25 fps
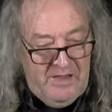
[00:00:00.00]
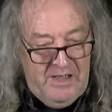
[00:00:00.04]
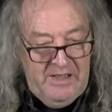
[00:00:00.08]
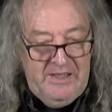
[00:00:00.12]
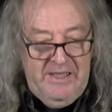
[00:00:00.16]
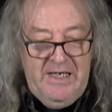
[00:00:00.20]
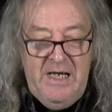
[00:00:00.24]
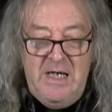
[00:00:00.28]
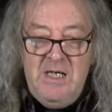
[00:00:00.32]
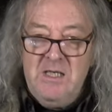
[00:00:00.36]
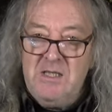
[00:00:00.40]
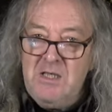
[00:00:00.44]

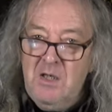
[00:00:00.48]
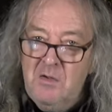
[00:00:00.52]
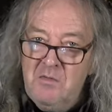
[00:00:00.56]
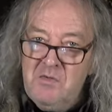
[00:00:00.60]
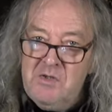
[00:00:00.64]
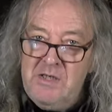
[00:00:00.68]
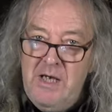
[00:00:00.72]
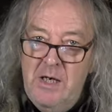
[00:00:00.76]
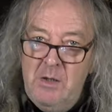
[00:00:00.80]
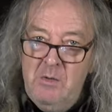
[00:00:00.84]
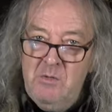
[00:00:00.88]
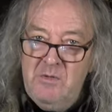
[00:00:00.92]
get yourself
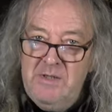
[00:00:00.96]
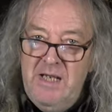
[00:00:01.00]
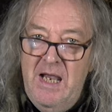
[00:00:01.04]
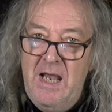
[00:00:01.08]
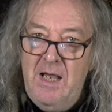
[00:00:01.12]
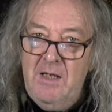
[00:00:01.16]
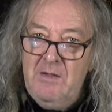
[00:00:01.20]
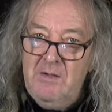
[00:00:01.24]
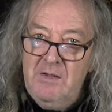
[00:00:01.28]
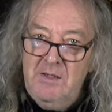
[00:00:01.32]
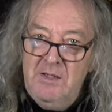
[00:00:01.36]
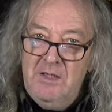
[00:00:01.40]
settled
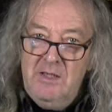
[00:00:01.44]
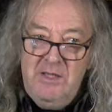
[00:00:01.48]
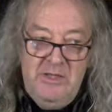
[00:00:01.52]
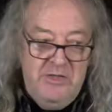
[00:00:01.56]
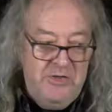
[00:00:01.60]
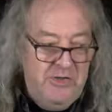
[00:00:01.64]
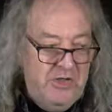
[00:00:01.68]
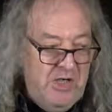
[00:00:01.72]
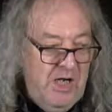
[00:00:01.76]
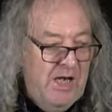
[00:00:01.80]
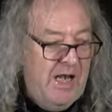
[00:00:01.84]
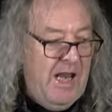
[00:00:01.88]
down,
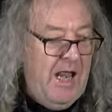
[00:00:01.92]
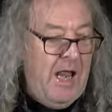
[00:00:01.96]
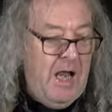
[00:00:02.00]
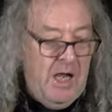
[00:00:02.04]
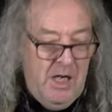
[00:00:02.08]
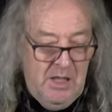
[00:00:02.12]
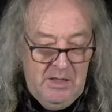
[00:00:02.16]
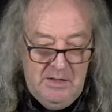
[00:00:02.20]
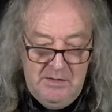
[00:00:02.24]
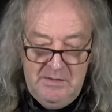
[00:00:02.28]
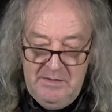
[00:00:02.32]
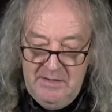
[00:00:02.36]
chill
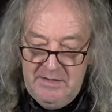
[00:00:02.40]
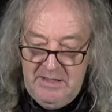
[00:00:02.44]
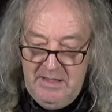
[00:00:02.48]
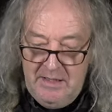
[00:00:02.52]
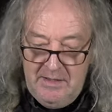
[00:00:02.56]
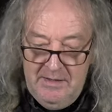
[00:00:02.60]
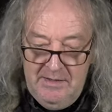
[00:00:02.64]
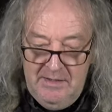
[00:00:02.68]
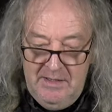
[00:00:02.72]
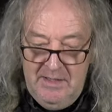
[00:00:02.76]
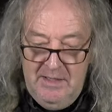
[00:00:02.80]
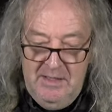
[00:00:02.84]
out, and uh,
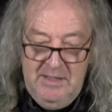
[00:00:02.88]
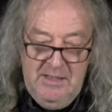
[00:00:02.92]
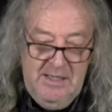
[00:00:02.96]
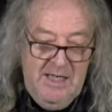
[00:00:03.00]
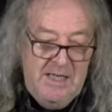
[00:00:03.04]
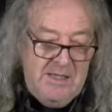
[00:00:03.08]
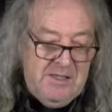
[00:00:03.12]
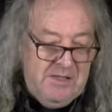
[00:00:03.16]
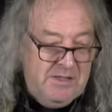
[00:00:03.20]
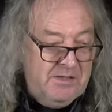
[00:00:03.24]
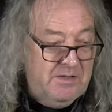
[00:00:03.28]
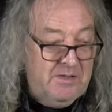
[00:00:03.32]

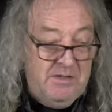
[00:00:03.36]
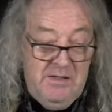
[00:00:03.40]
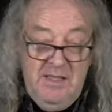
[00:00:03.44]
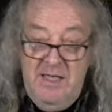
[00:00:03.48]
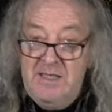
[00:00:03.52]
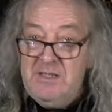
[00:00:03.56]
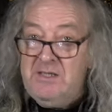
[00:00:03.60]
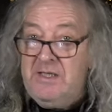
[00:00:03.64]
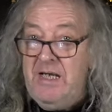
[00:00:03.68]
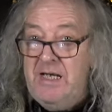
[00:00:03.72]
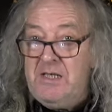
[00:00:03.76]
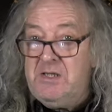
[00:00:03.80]
let's
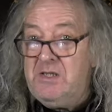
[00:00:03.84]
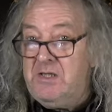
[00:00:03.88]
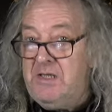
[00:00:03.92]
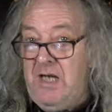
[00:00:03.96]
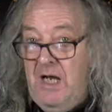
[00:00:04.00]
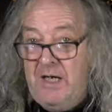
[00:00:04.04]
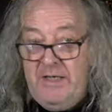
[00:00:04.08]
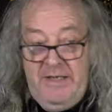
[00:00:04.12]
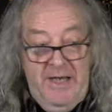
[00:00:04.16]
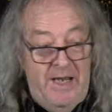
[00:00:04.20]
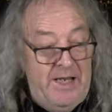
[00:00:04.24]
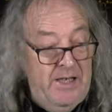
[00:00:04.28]
let's get
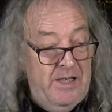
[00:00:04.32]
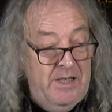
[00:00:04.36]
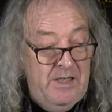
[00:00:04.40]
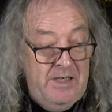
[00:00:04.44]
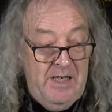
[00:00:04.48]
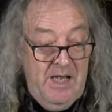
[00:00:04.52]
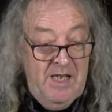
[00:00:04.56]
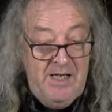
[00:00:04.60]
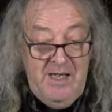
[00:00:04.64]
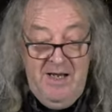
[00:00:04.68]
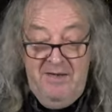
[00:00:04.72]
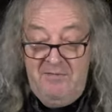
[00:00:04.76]
stuck in and,
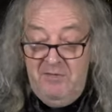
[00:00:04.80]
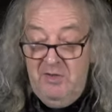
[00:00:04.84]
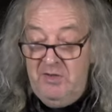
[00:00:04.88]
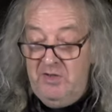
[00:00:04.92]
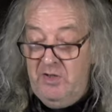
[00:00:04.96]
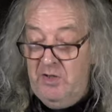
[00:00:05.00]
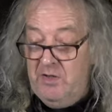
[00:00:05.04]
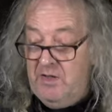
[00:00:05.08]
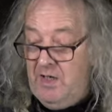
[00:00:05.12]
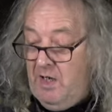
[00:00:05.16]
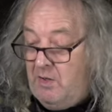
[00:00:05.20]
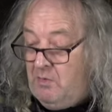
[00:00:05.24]
and have a
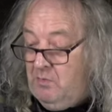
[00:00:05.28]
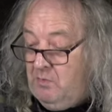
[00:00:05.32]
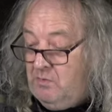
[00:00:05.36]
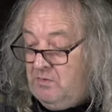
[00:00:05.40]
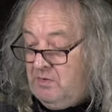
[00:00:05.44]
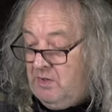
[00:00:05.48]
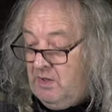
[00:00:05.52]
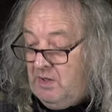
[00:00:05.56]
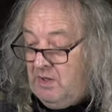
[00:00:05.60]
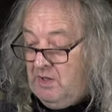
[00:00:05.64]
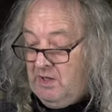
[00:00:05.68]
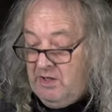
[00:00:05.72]
good old
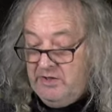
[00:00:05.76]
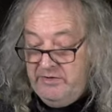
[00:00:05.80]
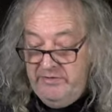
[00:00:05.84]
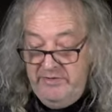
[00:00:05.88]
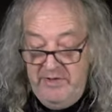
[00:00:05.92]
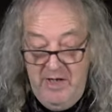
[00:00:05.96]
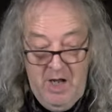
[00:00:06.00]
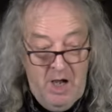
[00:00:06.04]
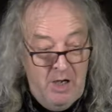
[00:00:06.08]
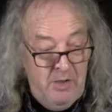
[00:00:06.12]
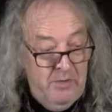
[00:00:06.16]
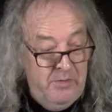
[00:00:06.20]

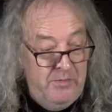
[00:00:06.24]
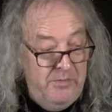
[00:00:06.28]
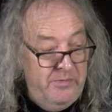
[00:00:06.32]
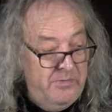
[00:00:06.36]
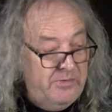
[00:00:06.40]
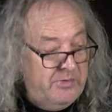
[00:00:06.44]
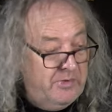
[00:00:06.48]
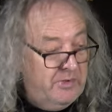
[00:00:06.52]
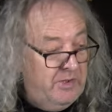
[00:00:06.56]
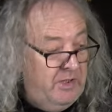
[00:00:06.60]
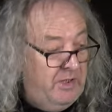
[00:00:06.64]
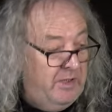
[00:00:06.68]

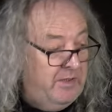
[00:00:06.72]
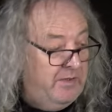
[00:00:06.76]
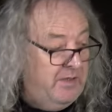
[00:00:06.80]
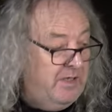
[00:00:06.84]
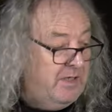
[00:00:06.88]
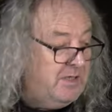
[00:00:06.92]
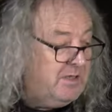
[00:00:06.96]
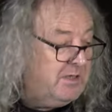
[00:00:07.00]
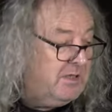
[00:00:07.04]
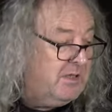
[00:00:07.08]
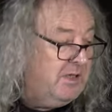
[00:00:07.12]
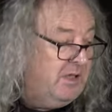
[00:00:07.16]
nose at
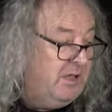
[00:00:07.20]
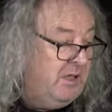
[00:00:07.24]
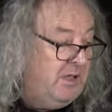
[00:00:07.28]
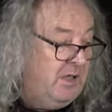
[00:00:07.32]
this